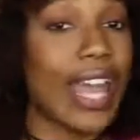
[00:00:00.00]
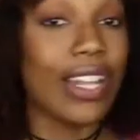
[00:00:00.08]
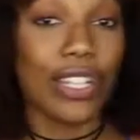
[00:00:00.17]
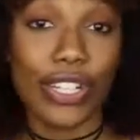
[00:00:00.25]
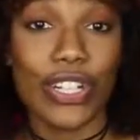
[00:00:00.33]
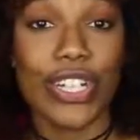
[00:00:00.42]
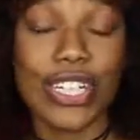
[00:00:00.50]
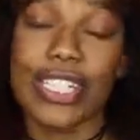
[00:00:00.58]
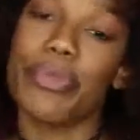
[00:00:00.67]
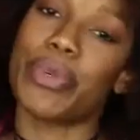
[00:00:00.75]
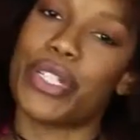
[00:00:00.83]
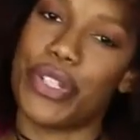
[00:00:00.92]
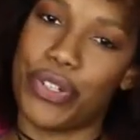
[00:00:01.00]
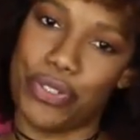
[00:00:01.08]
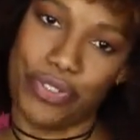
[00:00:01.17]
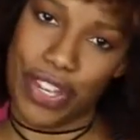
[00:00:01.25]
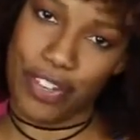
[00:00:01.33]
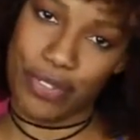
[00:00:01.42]
and looks was your
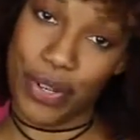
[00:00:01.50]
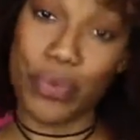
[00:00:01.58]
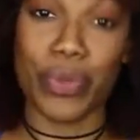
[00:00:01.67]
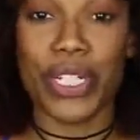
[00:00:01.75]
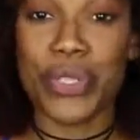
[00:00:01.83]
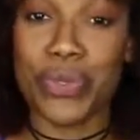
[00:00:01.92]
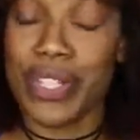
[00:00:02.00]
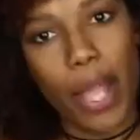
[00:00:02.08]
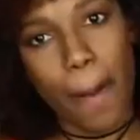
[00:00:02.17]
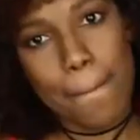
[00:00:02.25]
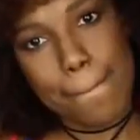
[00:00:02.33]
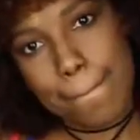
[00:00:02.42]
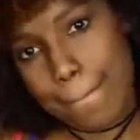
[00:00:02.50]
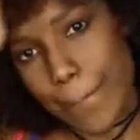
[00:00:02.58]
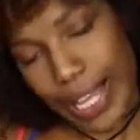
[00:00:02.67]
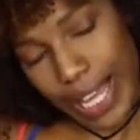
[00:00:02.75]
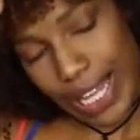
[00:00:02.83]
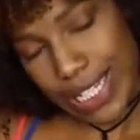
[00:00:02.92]
favorite. Which ones do you see
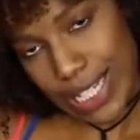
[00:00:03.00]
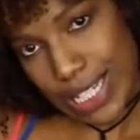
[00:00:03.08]
yourself